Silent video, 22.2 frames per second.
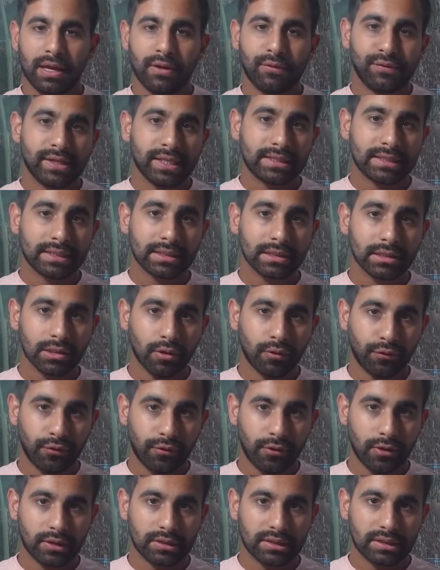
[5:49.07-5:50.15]
If this is your
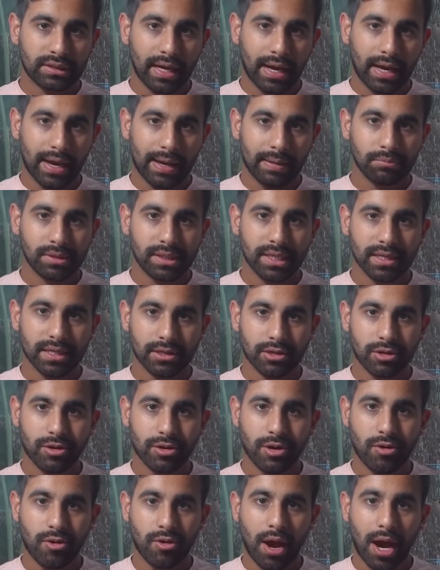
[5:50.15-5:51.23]
first time
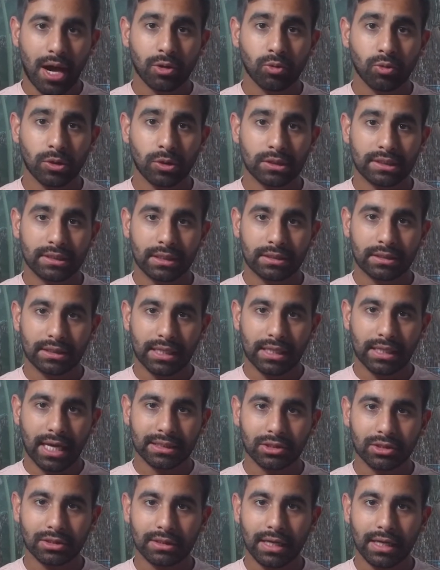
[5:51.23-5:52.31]
tinkering around with such
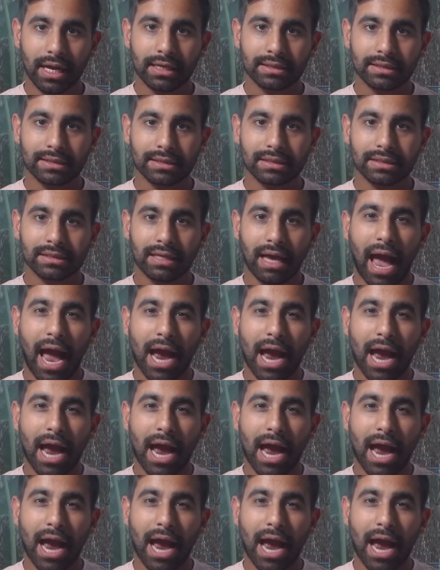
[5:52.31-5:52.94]
exercises,